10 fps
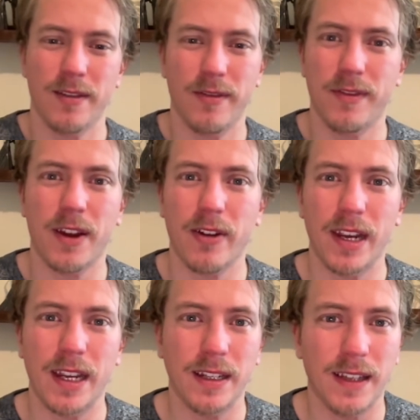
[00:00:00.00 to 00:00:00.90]

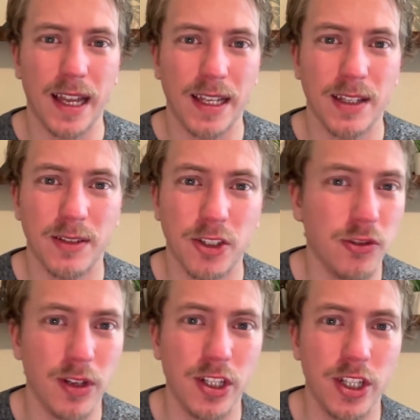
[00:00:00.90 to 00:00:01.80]
very
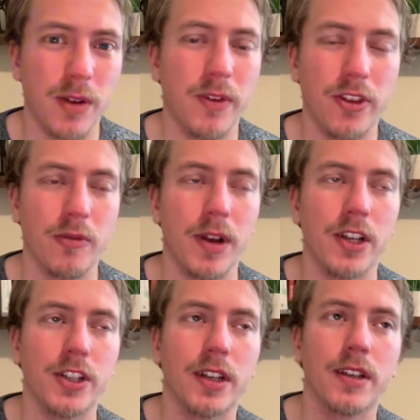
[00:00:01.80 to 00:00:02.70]
stringent with their
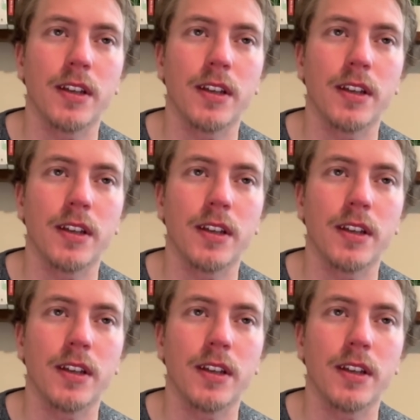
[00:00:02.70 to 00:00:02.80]
budget.